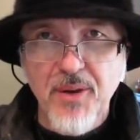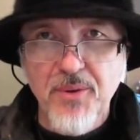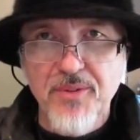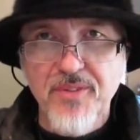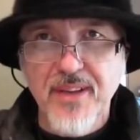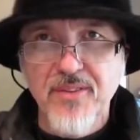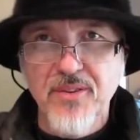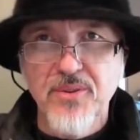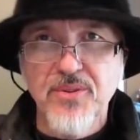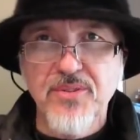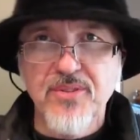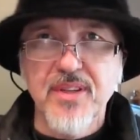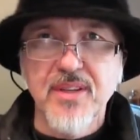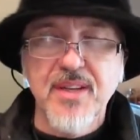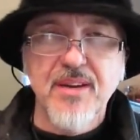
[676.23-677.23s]
I was
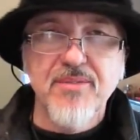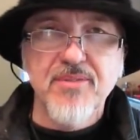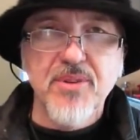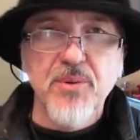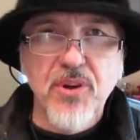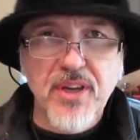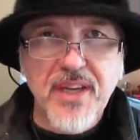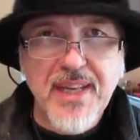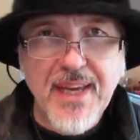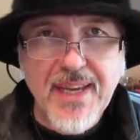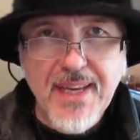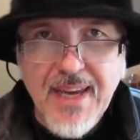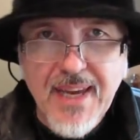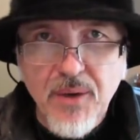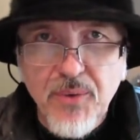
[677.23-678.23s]
exhausted after working
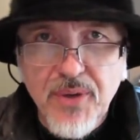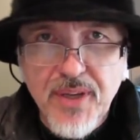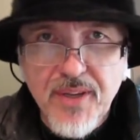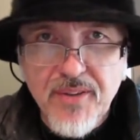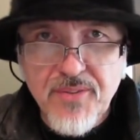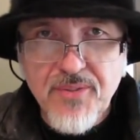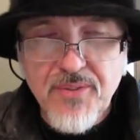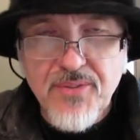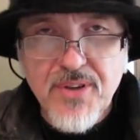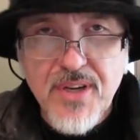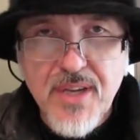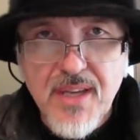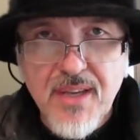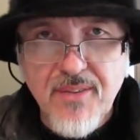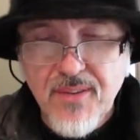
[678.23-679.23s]
80-hour weeks for
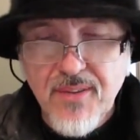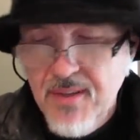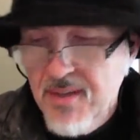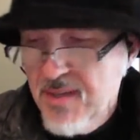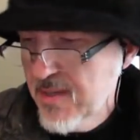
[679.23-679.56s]
3 years